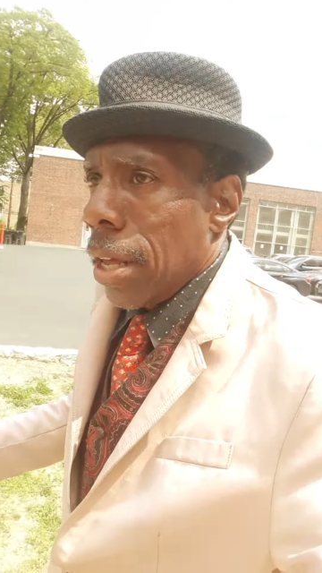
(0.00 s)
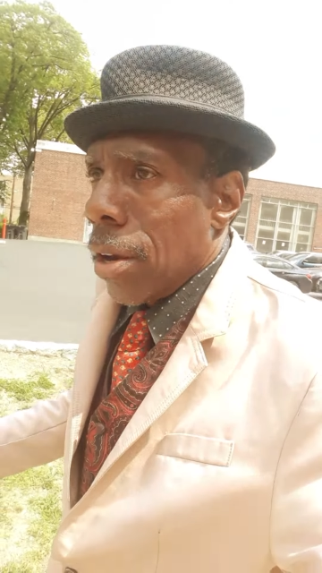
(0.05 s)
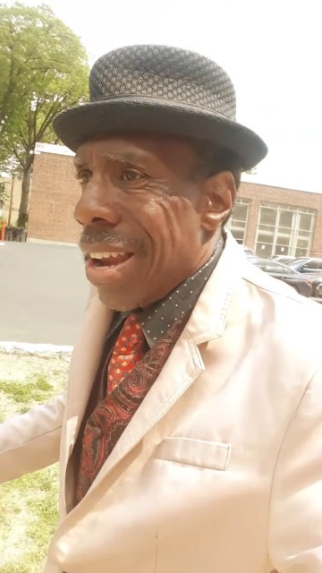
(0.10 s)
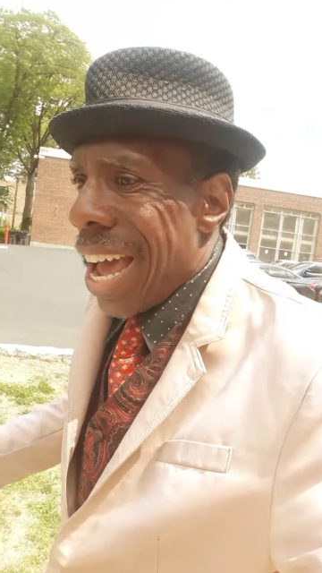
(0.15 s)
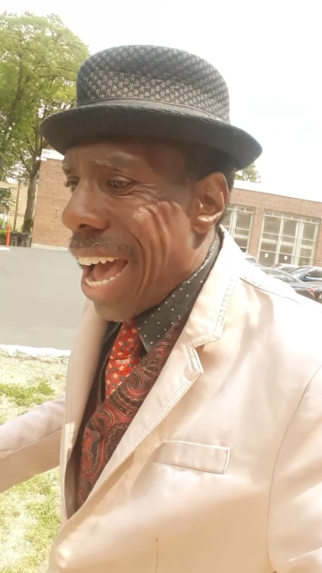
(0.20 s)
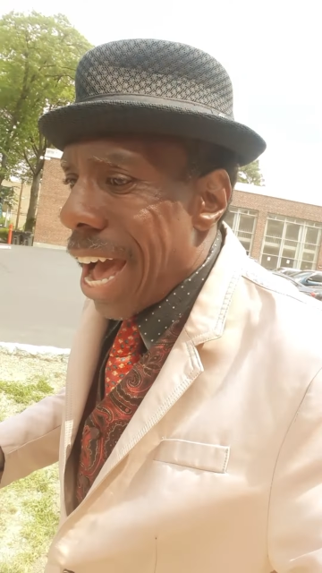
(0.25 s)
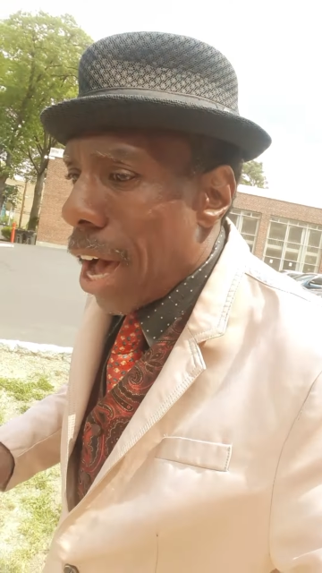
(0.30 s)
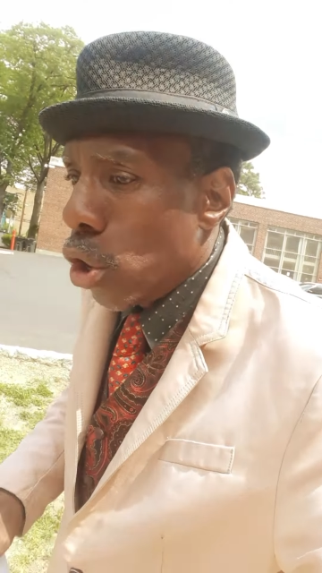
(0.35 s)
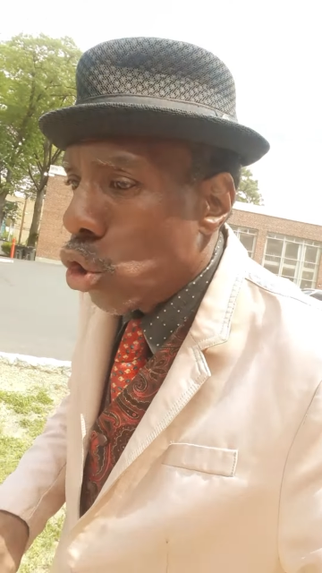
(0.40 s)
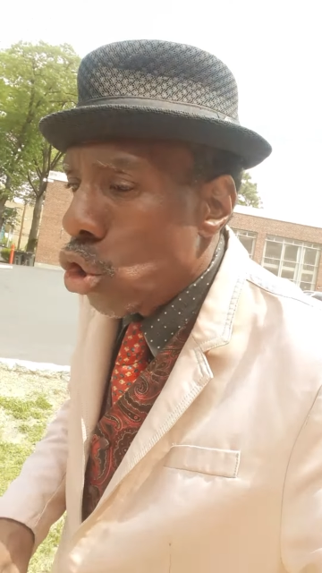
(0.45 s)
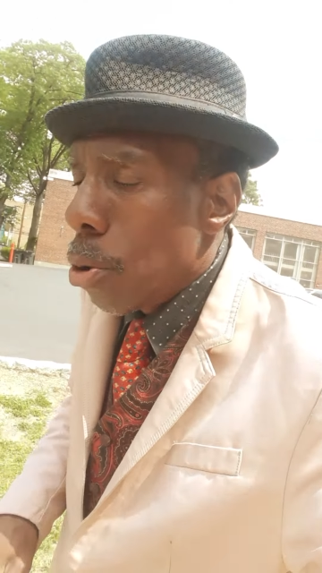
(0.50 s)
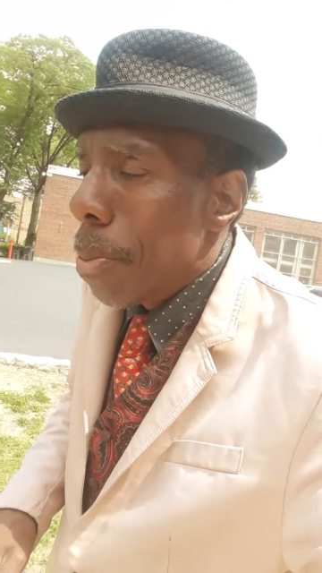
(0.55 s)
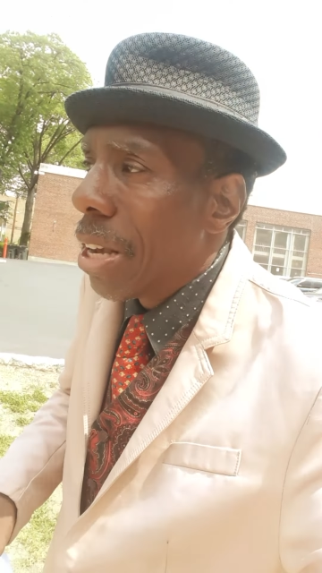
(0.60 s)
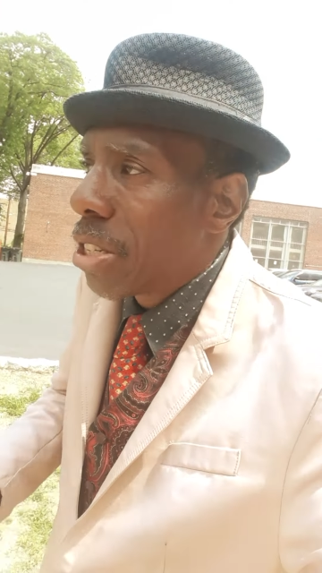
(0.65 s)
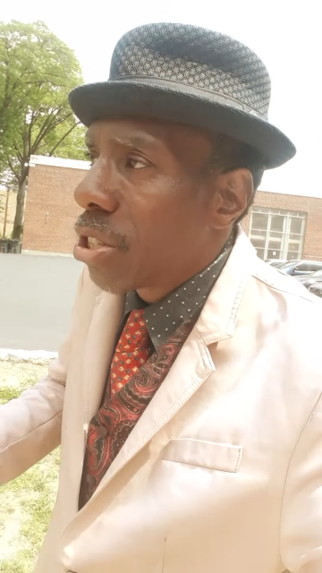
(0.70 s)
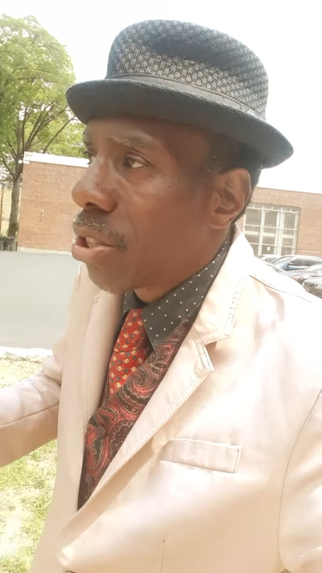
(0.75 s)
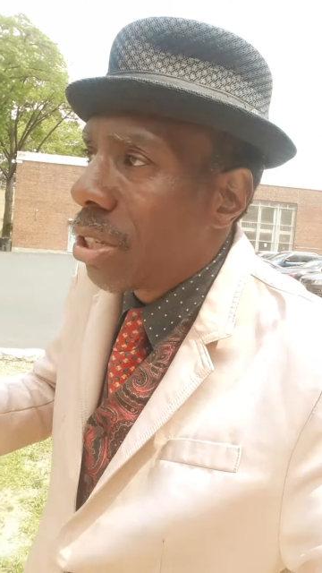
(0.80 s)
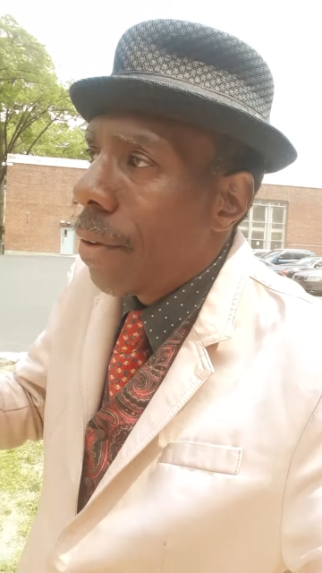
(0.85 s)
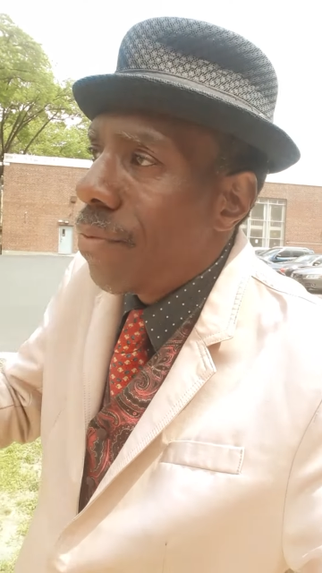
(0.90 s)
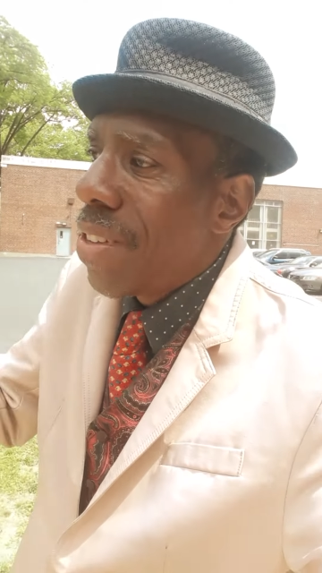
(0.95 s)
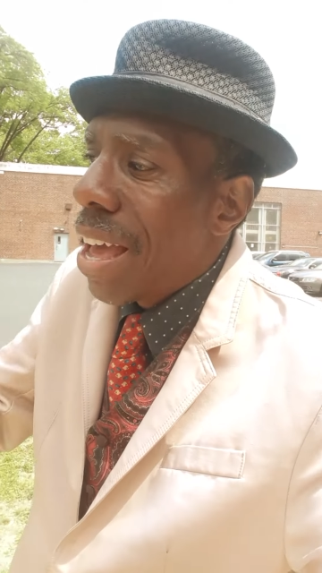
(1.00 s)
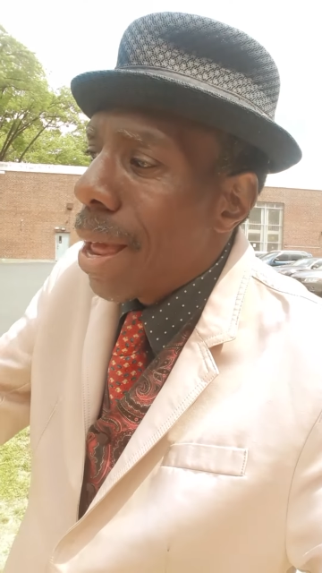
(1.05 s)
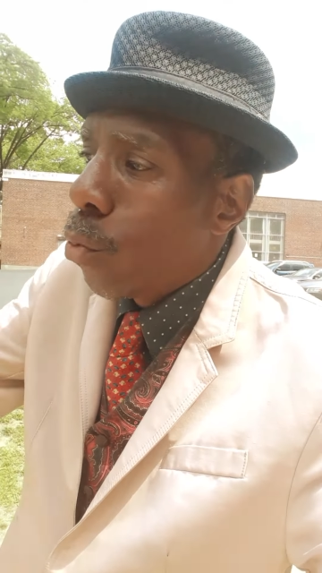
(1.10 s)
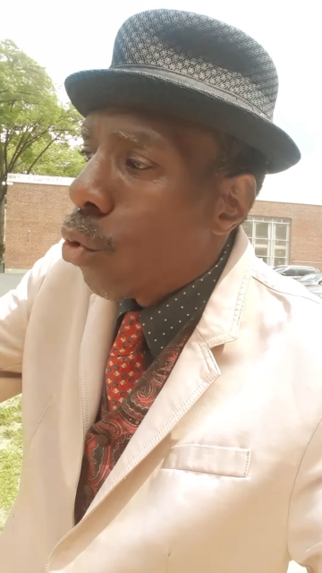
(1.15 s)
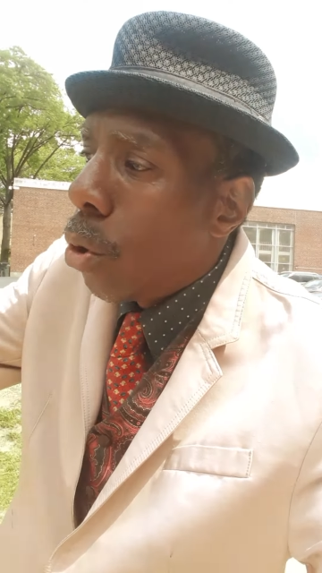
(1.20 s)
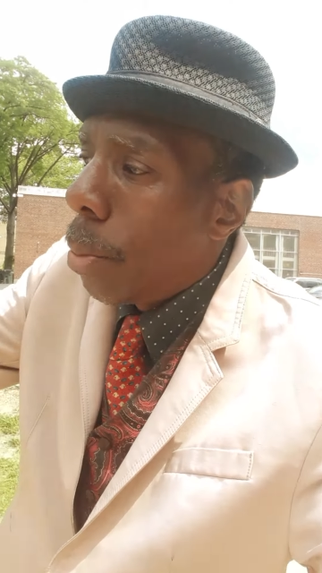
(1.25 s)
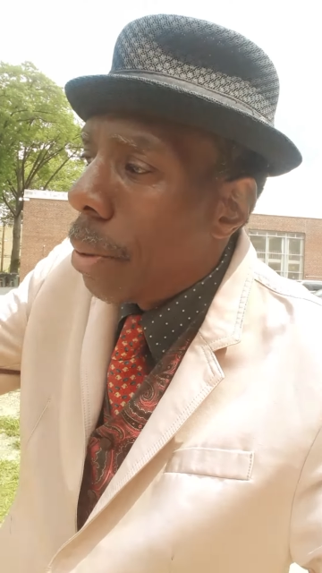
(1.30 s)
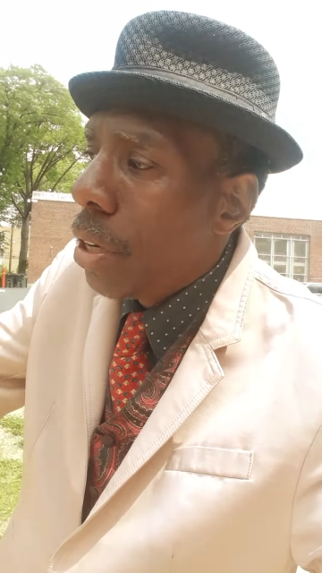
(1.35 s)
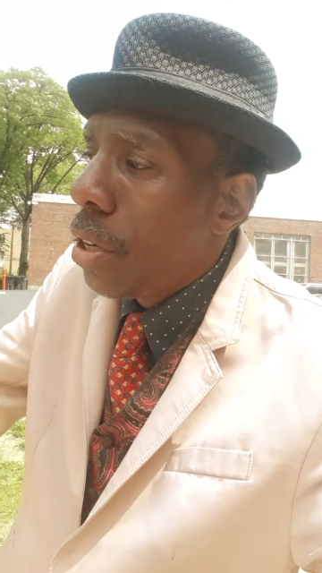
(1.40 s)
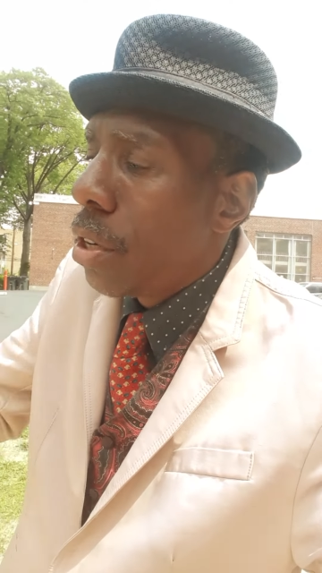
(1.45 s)
Now, you must give that
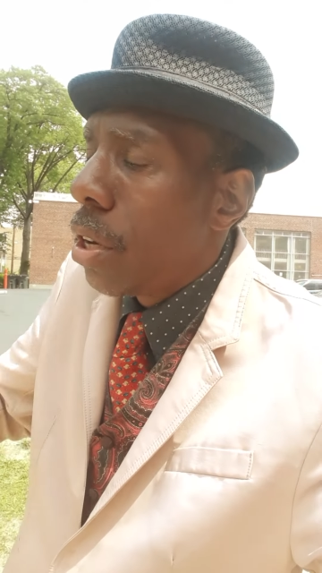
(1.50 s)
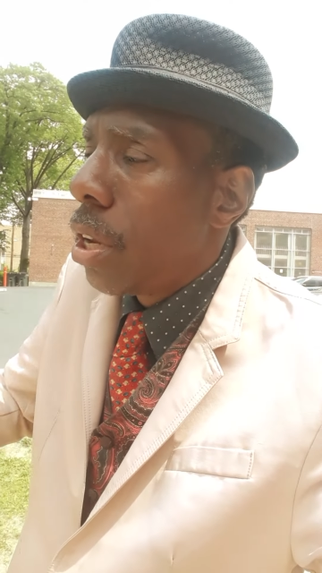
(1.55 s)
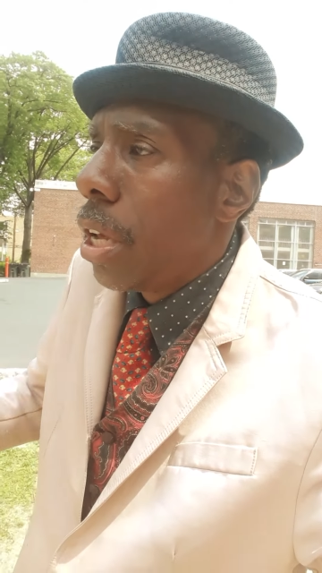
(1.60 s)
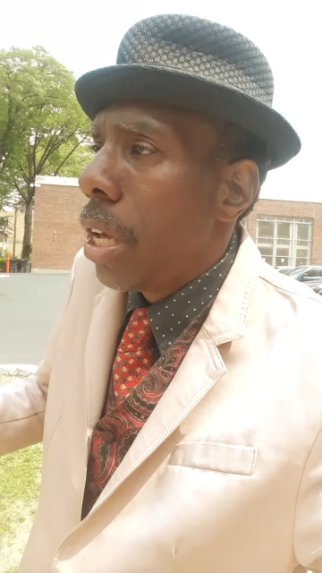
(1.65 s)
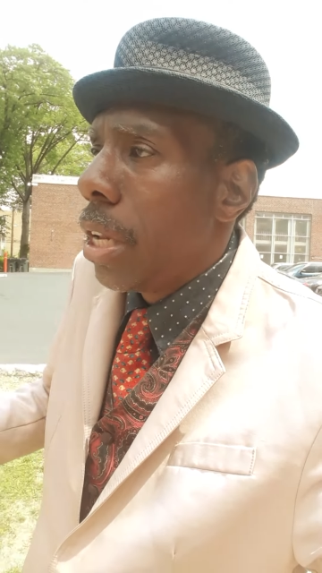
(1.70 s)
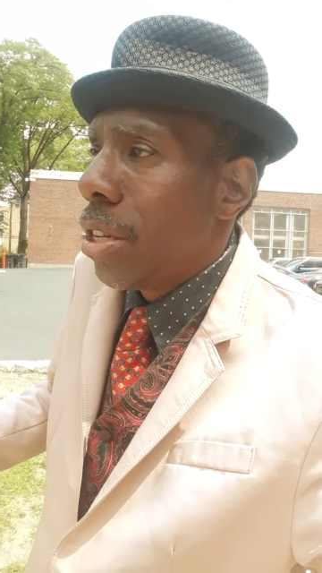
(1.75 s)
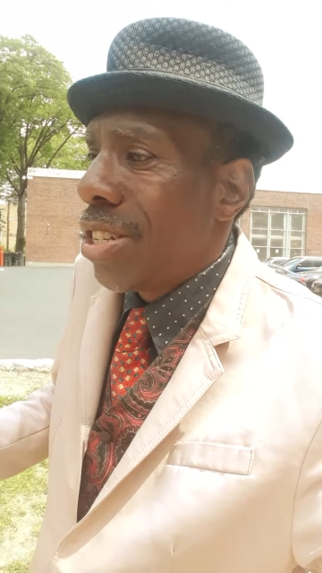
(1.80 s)
woman